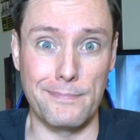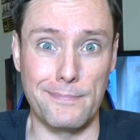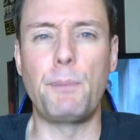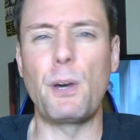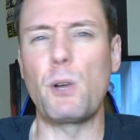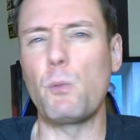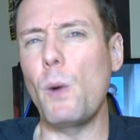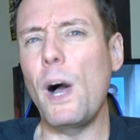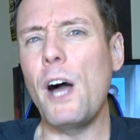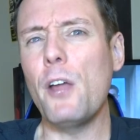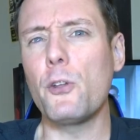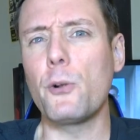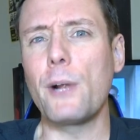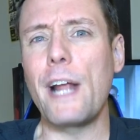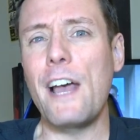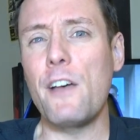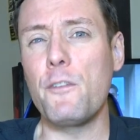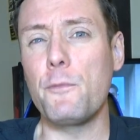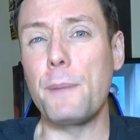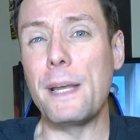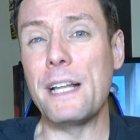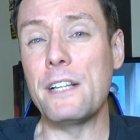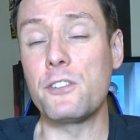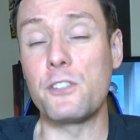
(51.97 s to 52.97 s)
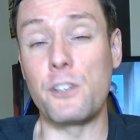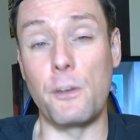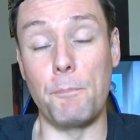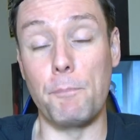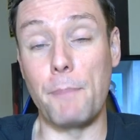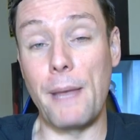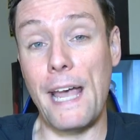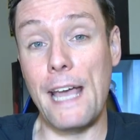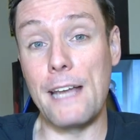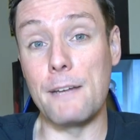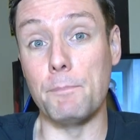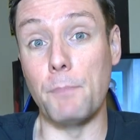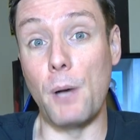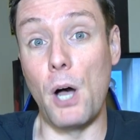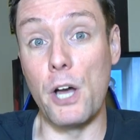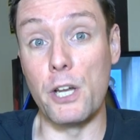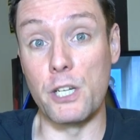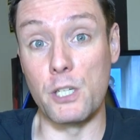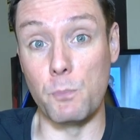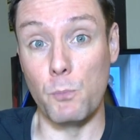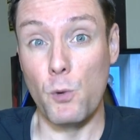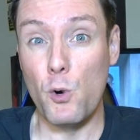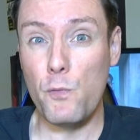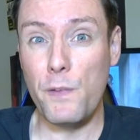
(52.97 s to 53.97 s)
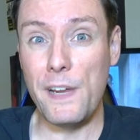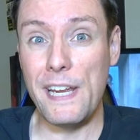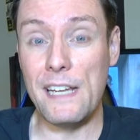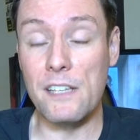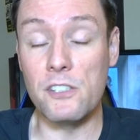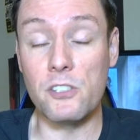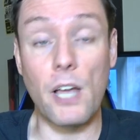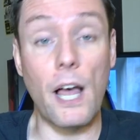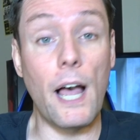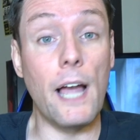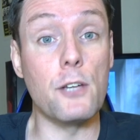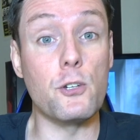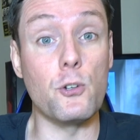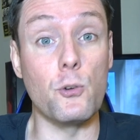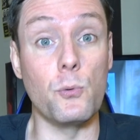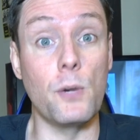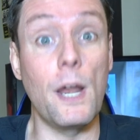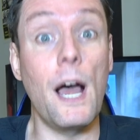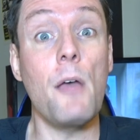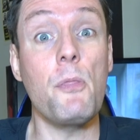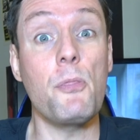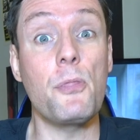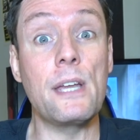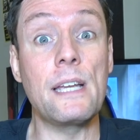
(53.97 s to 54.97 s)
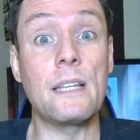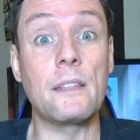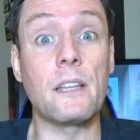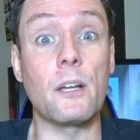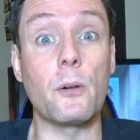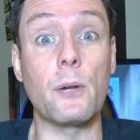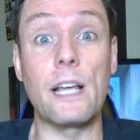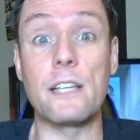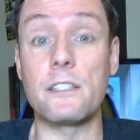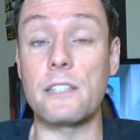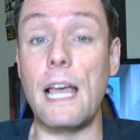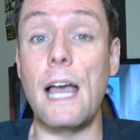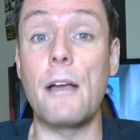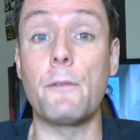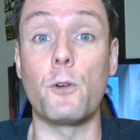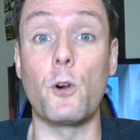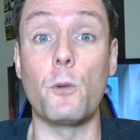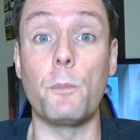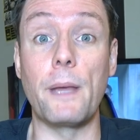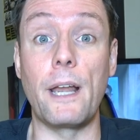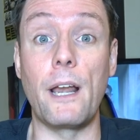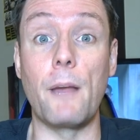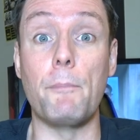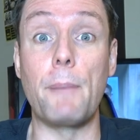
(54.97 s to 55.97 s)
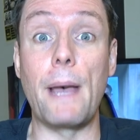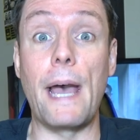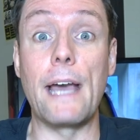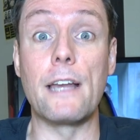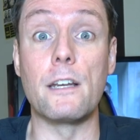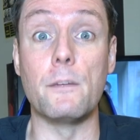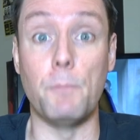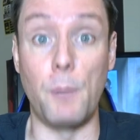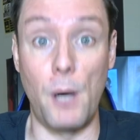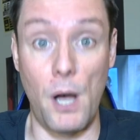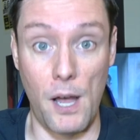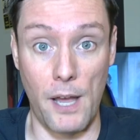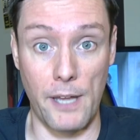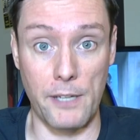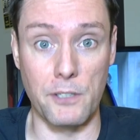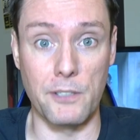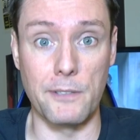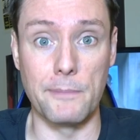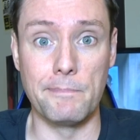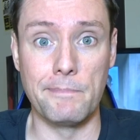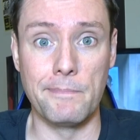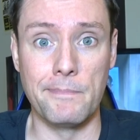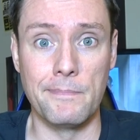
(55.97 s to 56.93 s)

But while there have been some bad Bond movies, I do not think there has ever been a bad Bond.